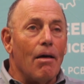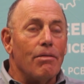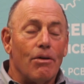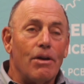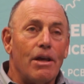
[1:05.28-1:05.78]

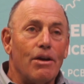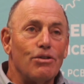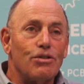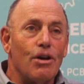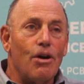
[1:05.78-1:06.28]
30
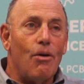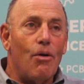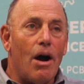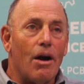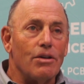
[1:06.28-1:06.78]
years
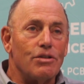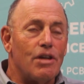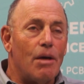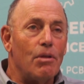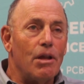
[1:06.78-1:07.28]
ago, our
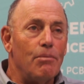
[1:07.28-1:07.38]
assembly